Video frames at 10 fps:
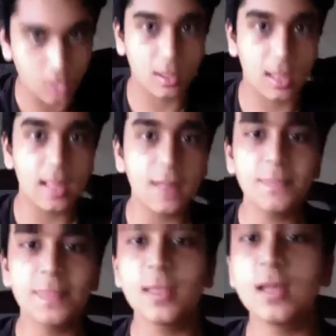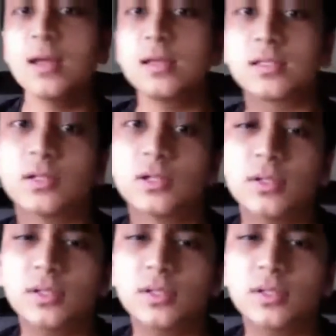okay? So